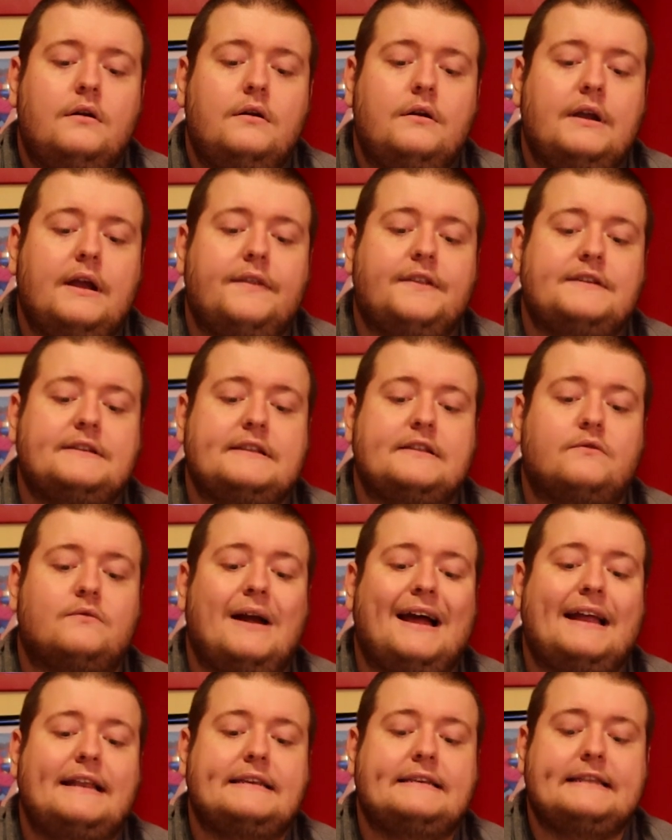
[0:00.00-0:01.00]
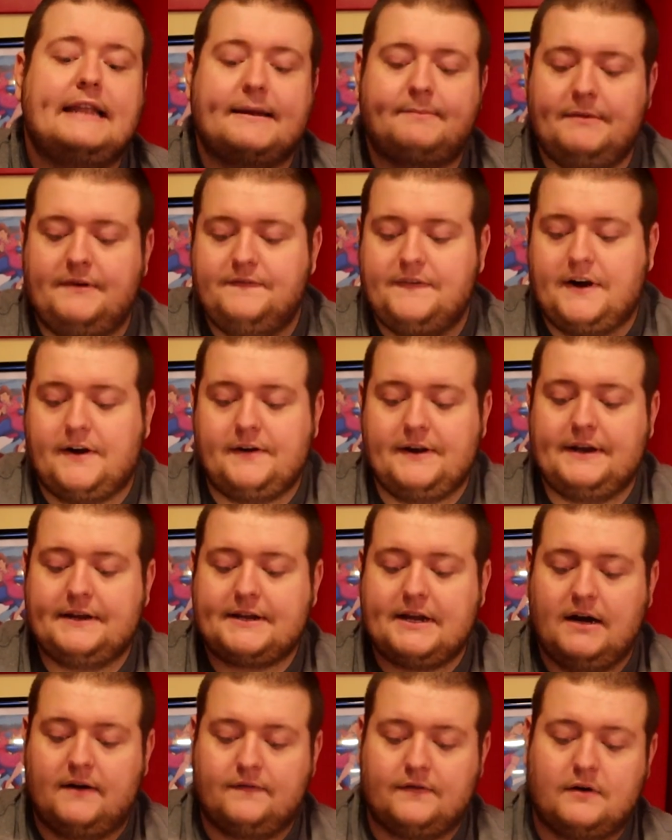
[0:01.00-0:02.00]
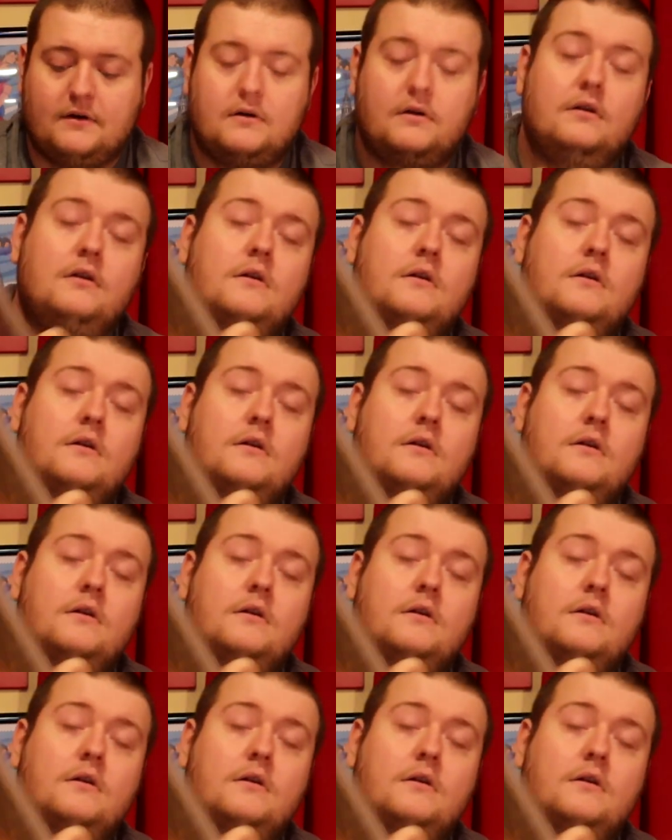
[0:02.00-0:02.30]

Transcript: Yeah, this is the Ryan Stegman variant cover.